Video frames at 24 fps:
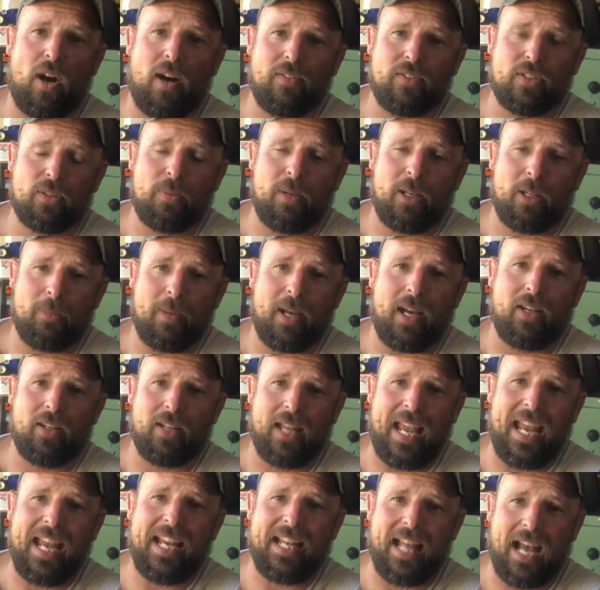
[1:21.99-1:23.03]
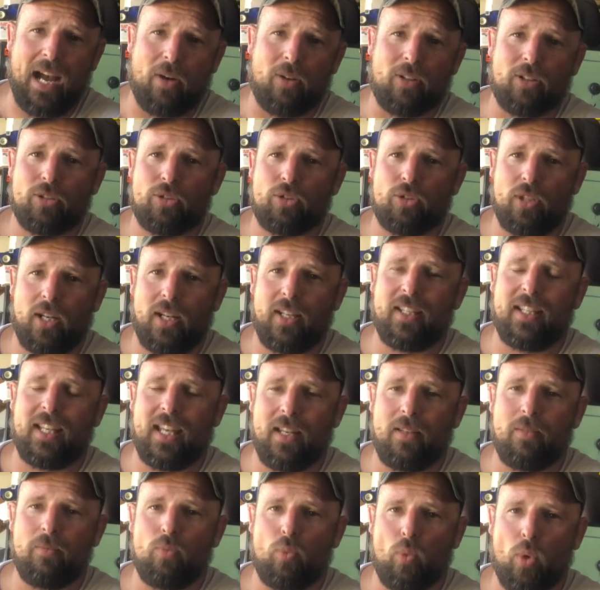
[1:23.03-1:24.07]
I've spent about 8 hours trying to
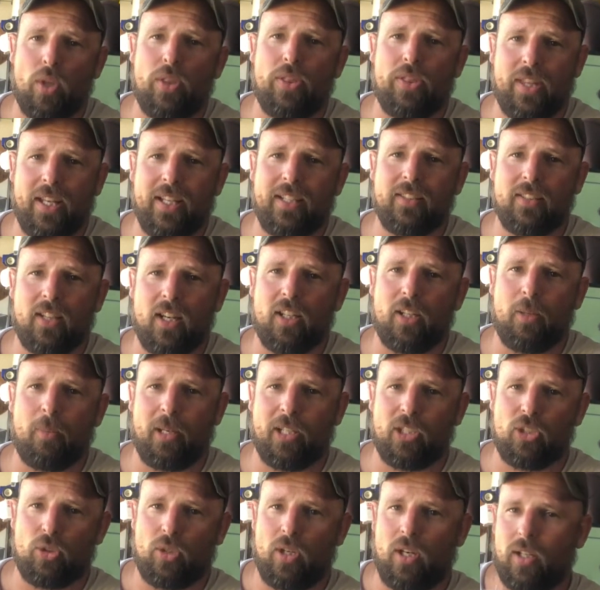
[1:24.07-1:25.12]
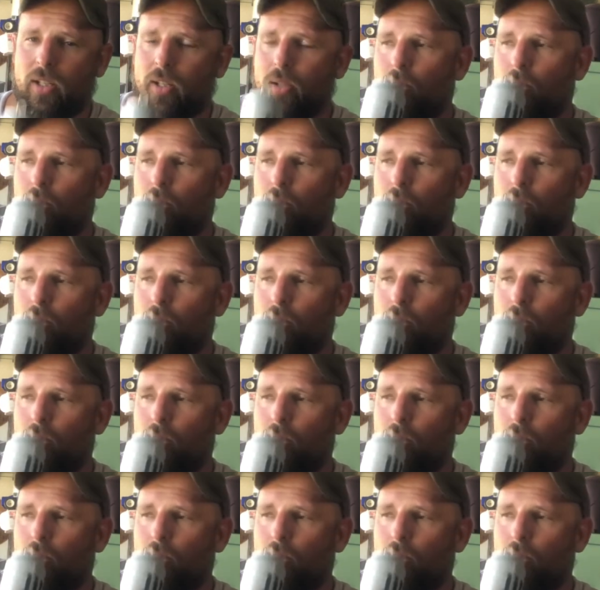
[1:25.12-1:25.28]
get one thing done on my truck.